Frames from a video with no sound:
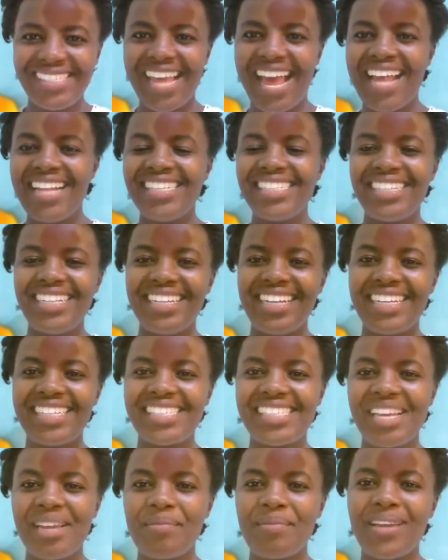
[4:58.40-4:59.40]
until next
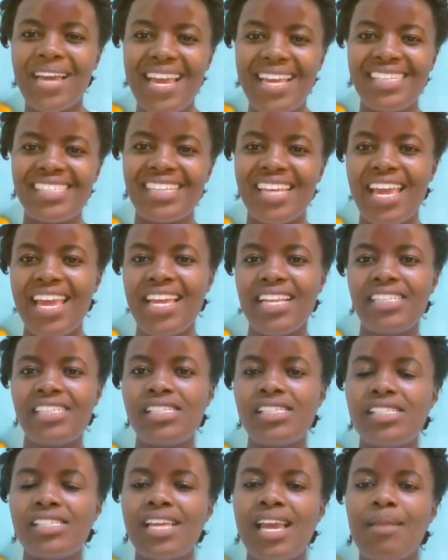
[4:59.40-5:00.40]
time guys
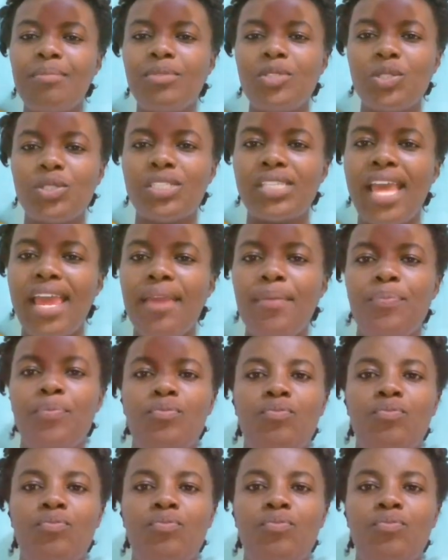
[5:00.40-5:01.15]
it's time to say